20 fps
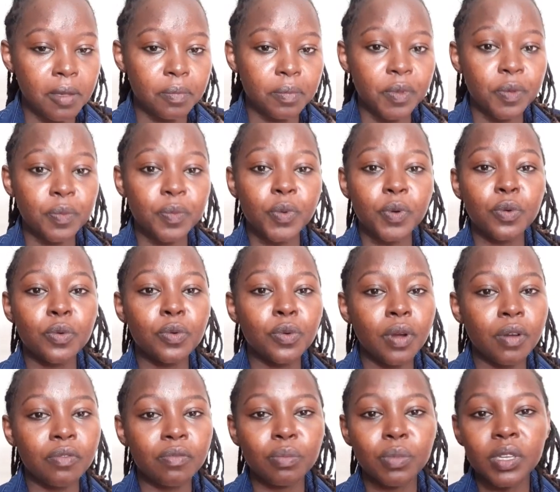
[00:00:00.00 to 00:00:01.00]
people who
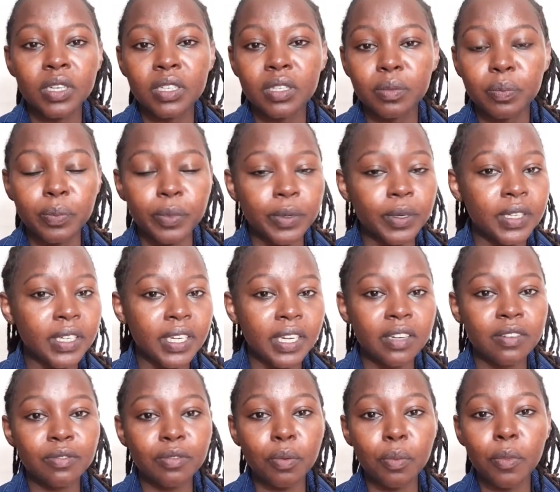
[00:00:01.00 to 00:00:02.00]
have been
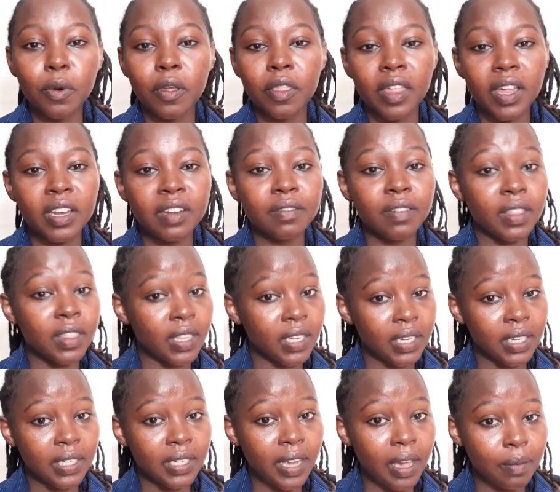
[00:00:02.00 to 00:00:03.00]
deported for more than even
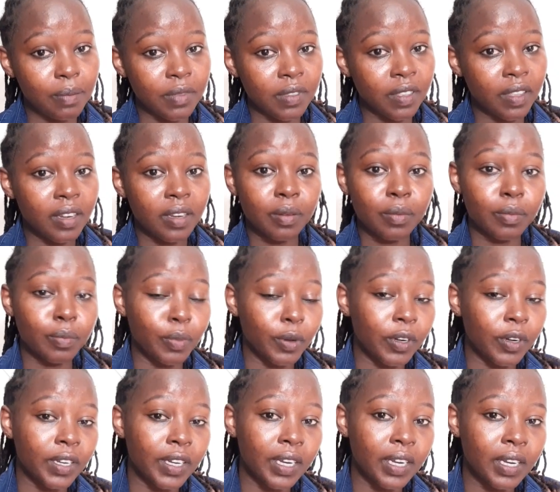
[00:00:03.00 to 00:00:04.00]
3 times. They're
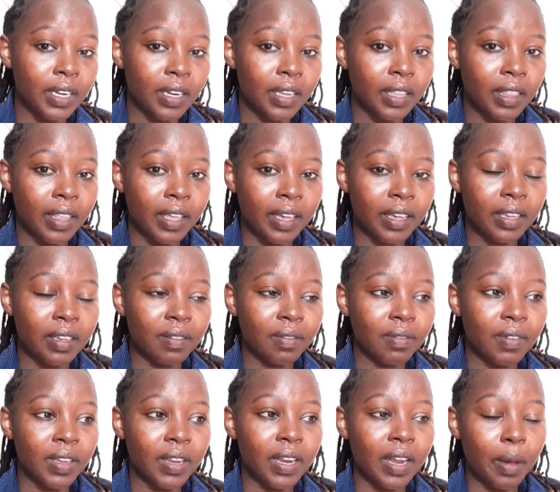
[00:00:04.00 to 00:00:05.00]
deported, they are
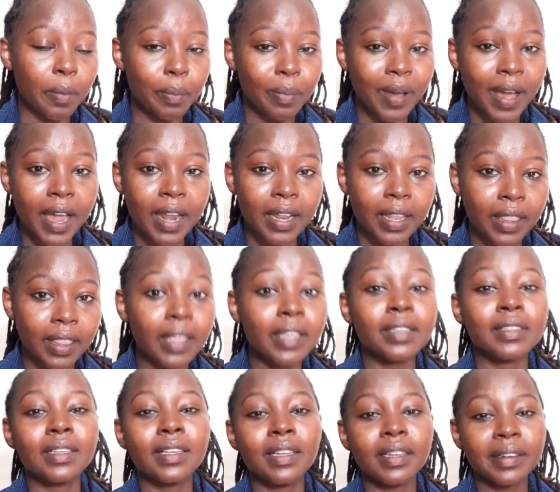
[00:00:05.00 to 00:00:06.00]
given a ban, they
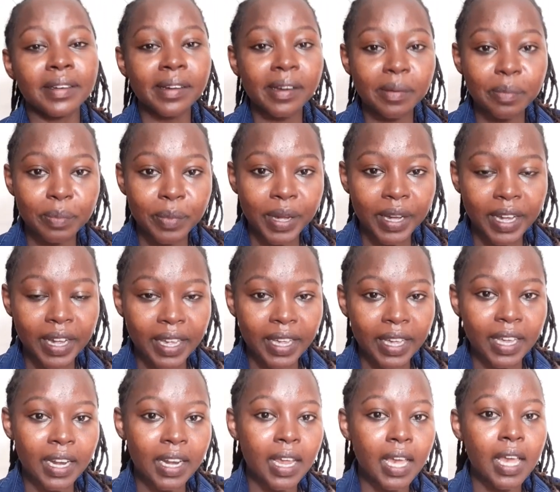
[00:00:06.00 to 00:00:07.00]
still come back
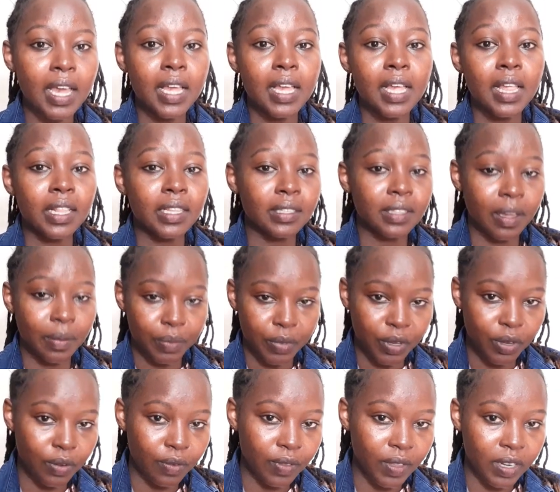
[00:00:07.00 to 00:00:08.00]
again,
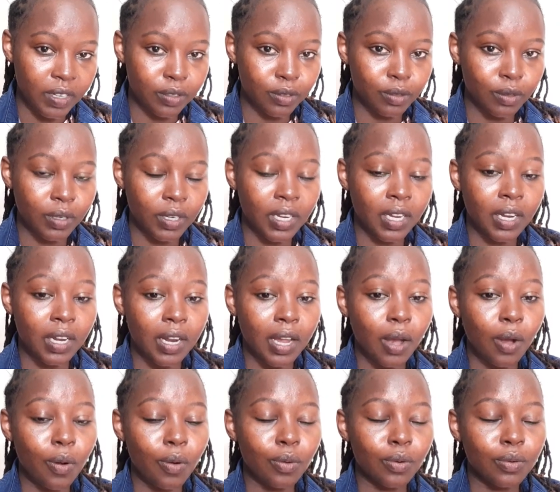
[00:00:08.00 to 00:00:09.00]
something of that sort. And
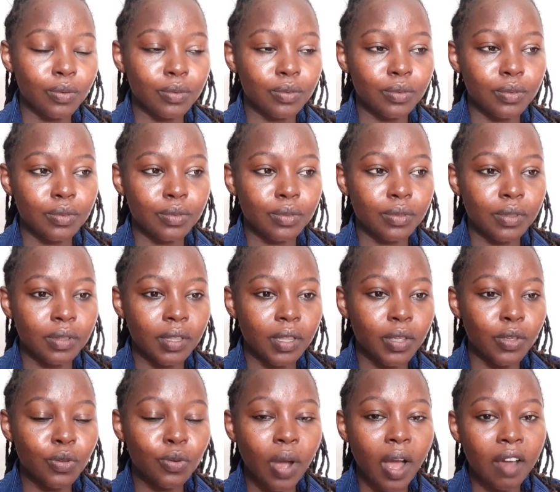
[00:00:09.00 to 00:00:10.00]
now
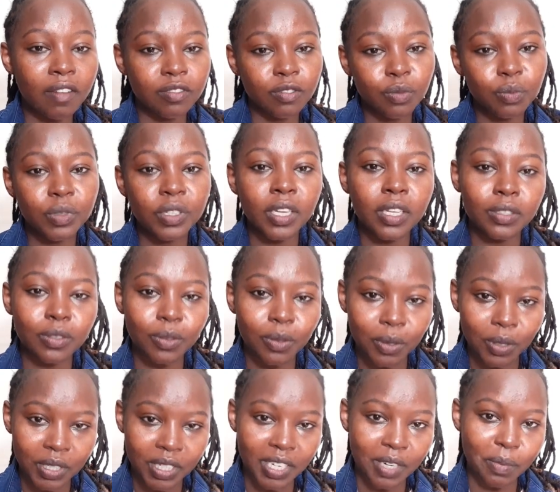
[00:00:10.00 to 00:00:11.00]
you have to be
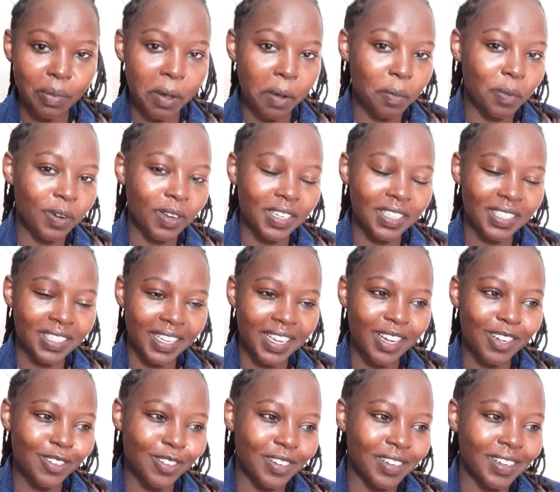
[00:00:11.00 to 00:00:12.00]
escorted by a police
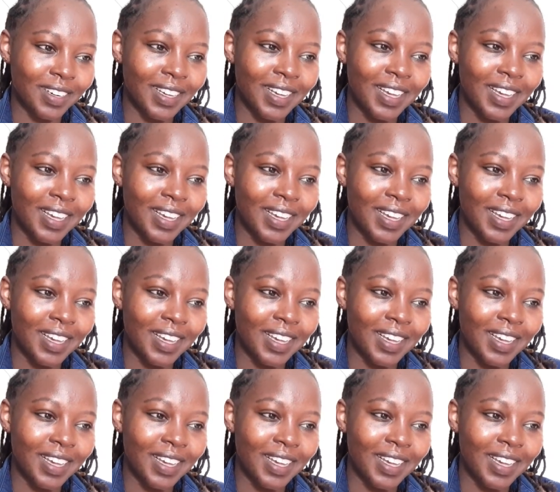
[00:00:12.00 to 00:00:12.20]
station.